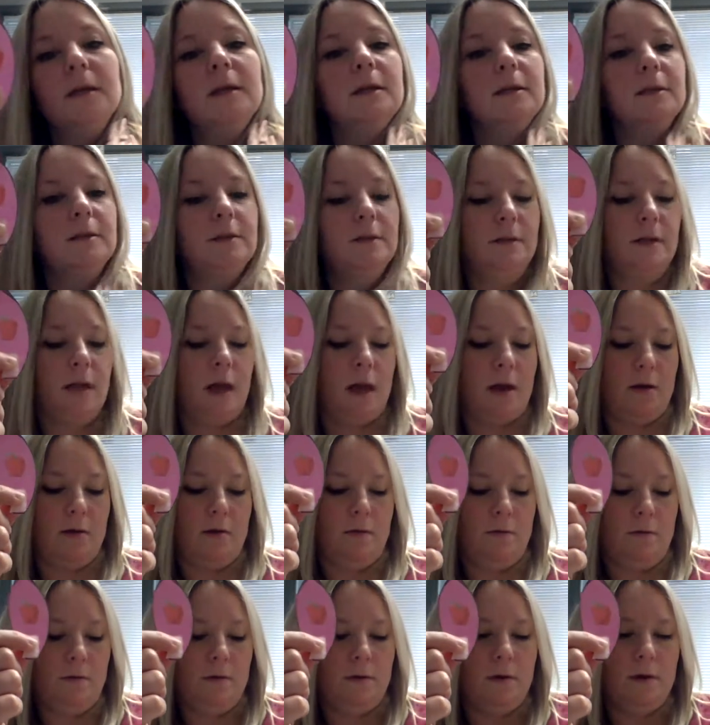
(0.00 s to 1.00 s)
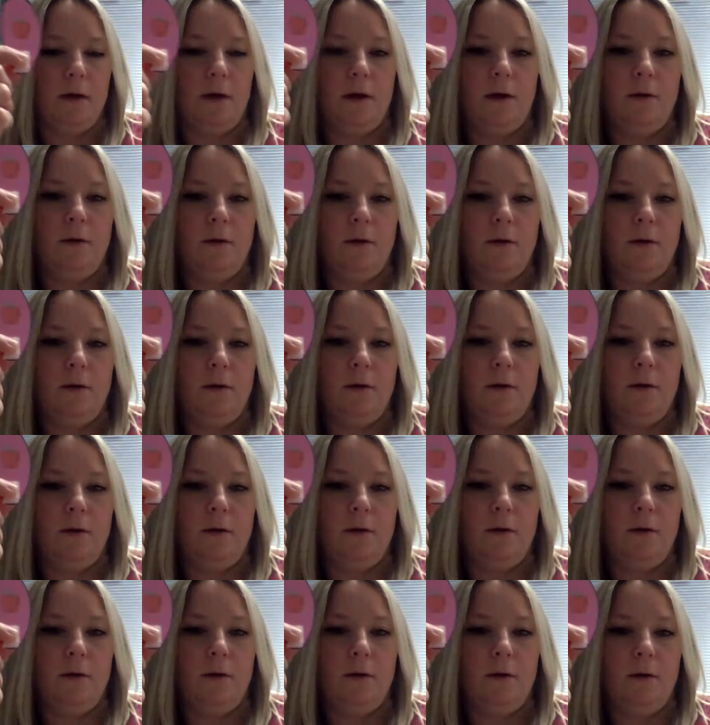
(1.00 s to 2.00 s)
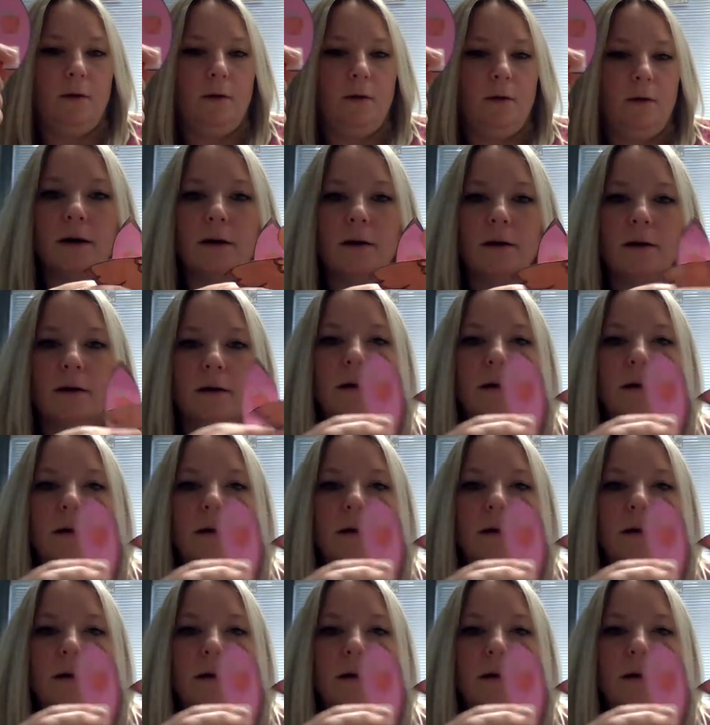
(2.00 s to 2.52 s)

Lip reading: So, what do we put it here